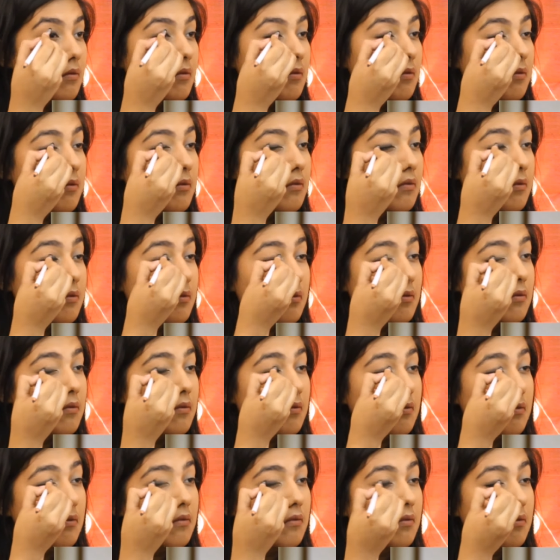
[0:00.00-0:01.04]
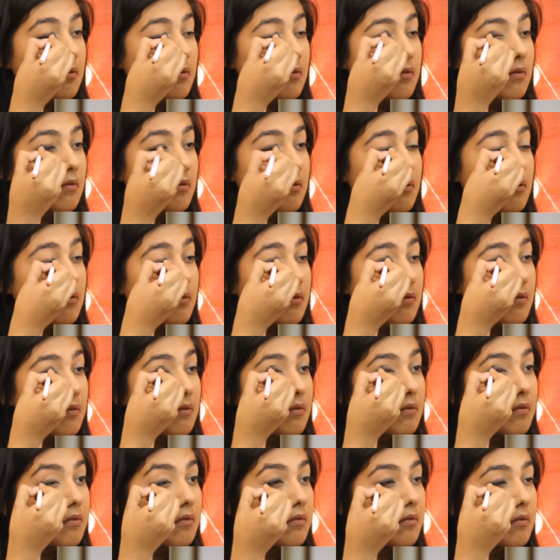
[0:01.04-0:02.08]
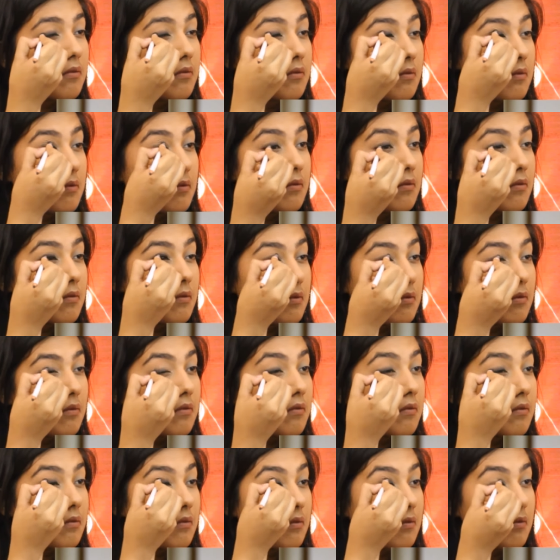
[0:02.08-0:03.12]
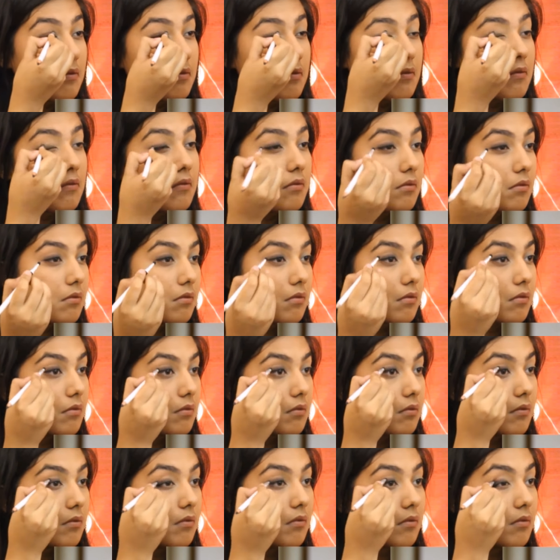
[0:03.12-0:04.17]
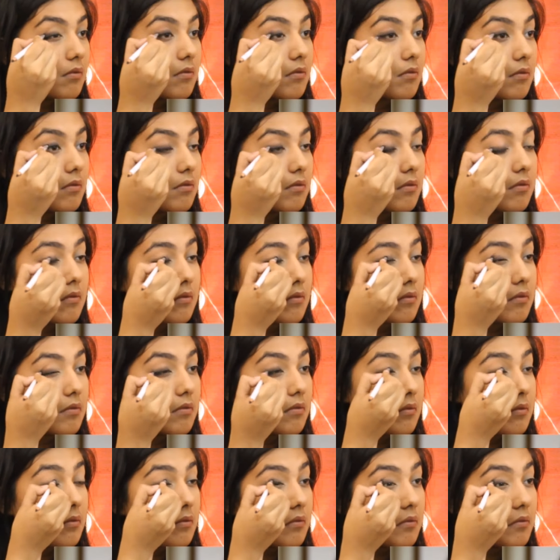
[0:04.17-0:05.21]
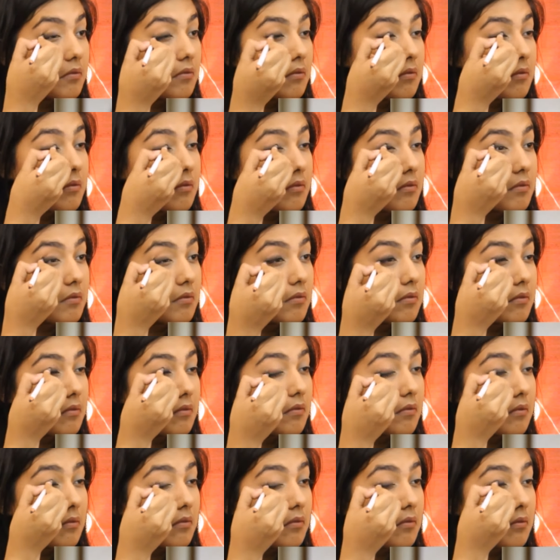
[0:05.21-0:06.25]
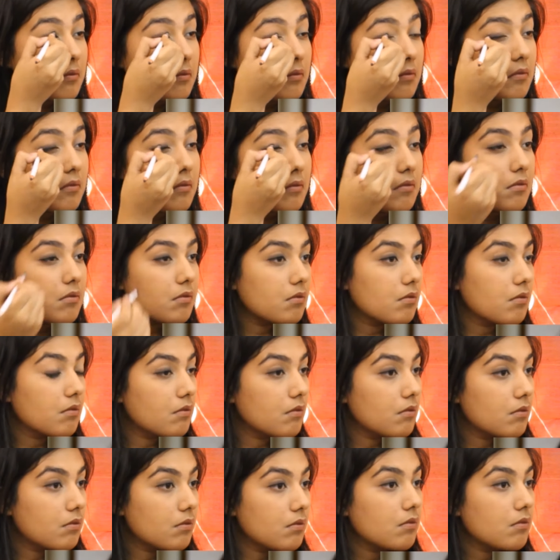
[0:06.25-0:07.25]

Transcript: Nothing is said.